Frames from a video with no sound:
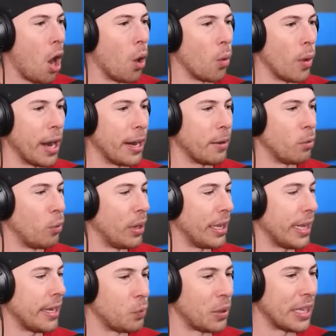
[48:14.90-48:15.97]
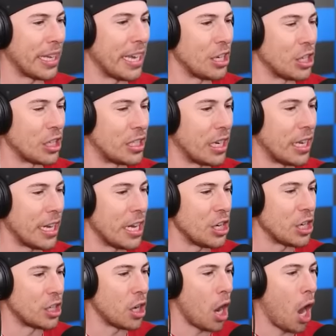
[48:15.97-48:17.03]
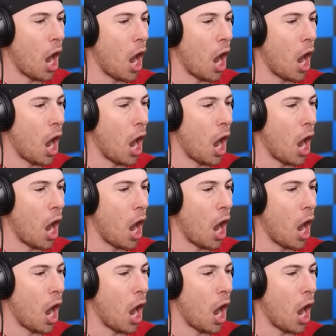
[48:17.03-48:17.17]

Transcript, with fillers: All right, really, really, he just he just.